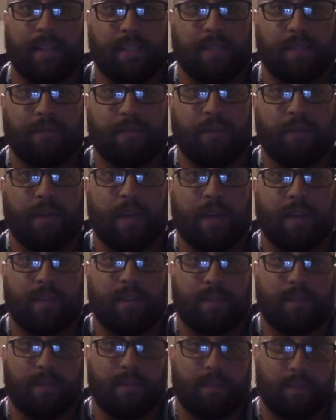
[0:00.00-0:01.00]
If you guys
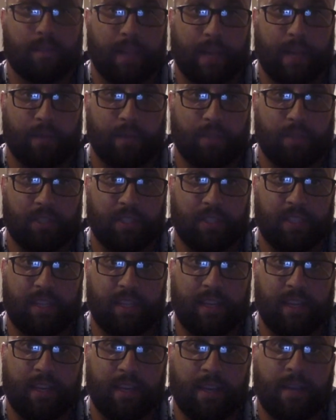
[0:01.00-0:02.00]
like what you
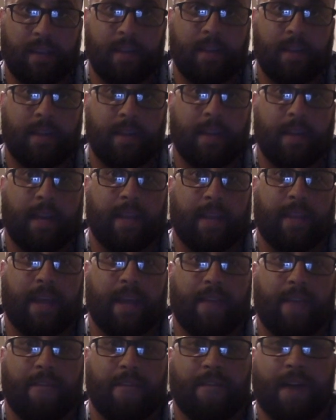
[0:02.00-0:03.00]
see, hit
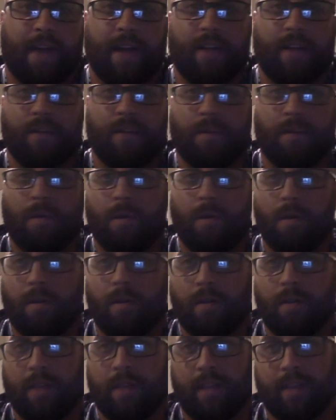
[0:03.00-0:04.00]
that follow,
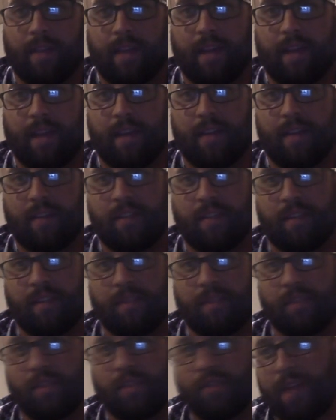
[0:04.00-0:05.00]
hit that
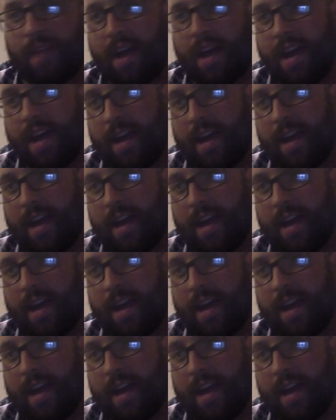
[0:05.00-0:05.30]
subscribe,